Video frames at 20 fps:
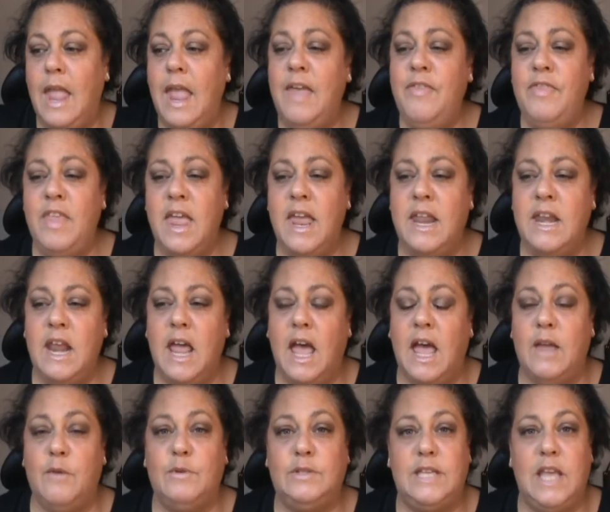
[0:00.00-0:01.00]
And then
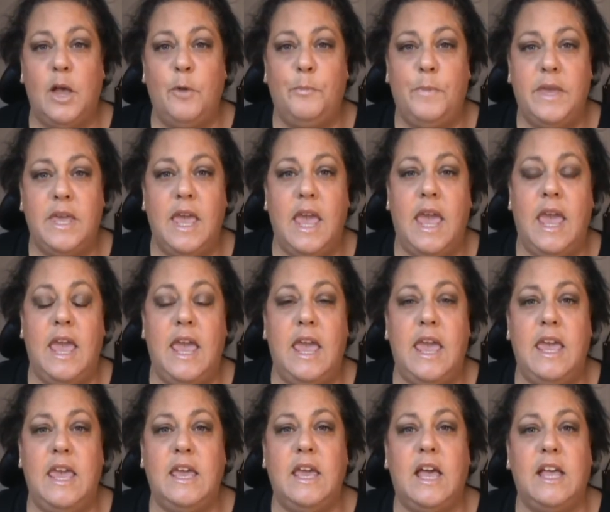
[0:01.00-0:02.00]
I was helping
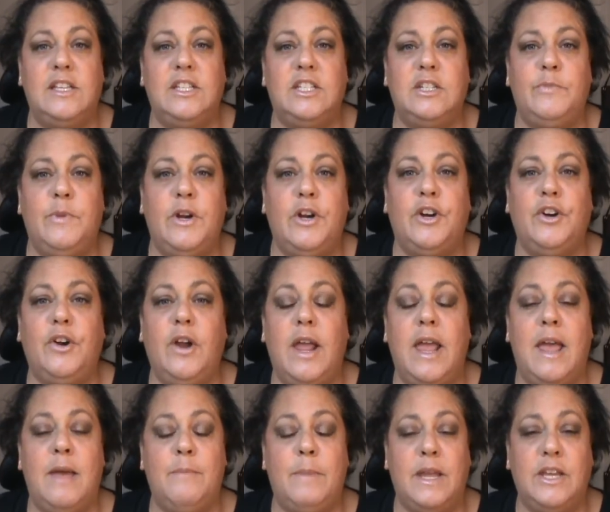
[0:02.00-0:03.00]
a customer
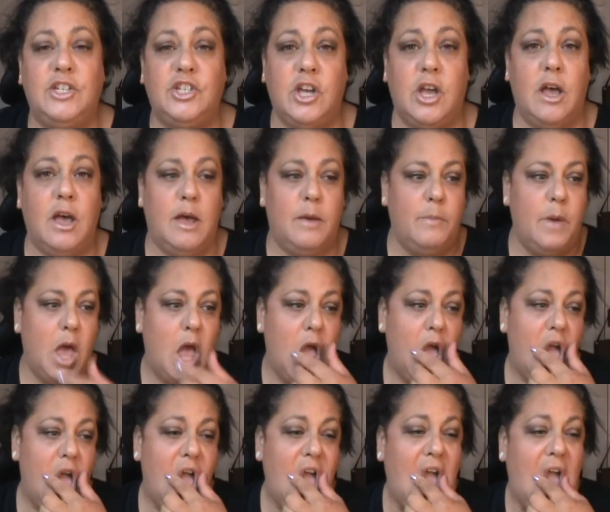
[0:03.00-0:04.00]
at my job
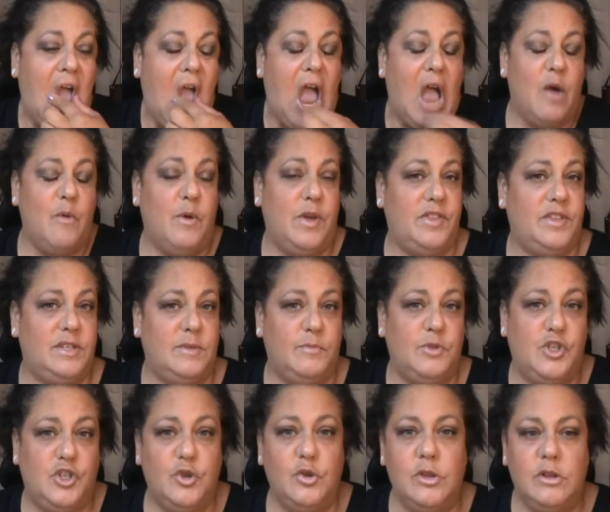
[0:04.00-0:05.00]
with
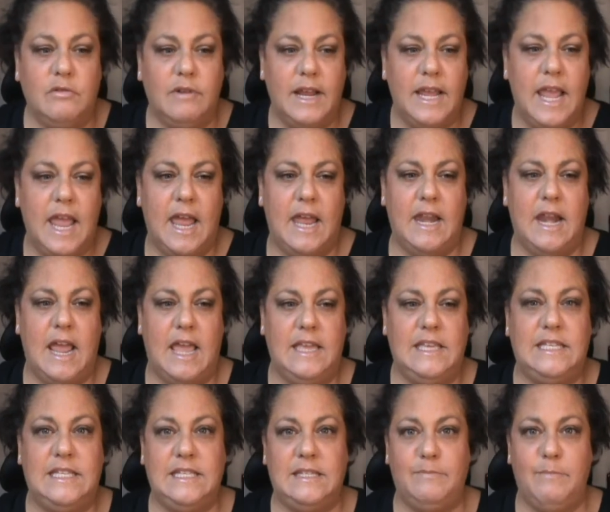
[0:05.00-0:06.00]
some jewelry, and I
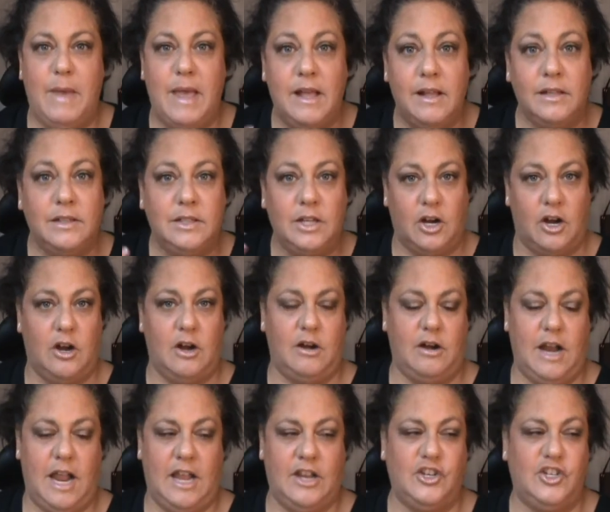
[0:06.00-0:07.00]
smelled
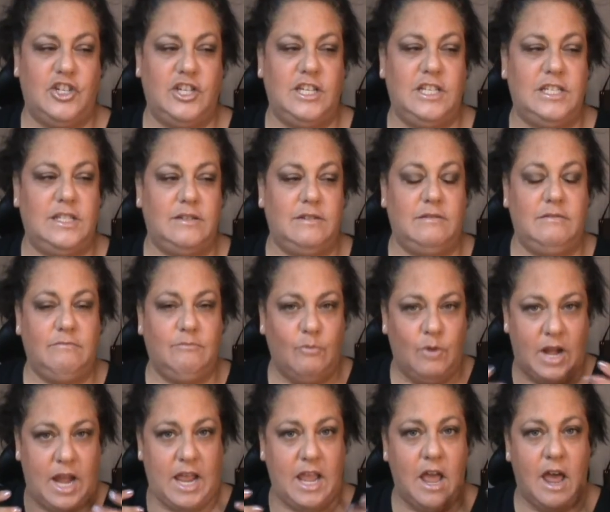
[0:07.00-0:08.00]
her, and
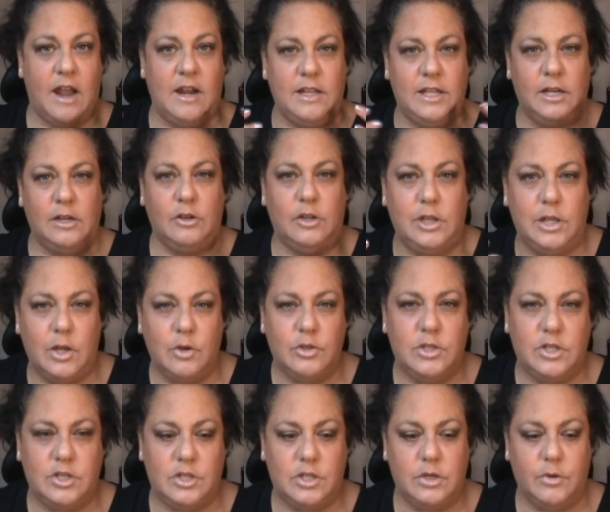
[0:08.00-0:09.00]
when I got a little
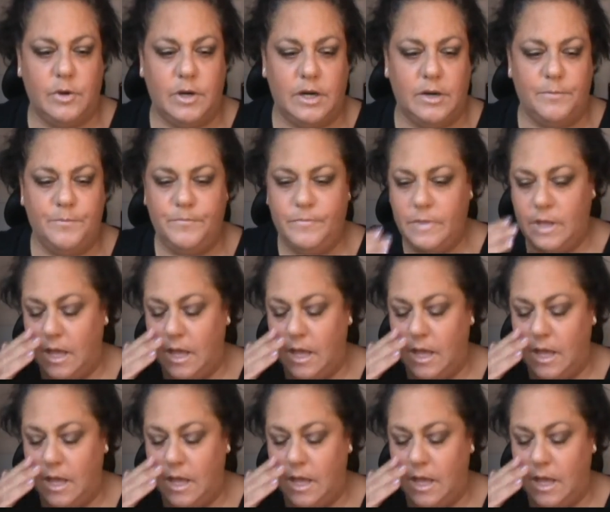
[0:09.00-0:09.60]
closer to her,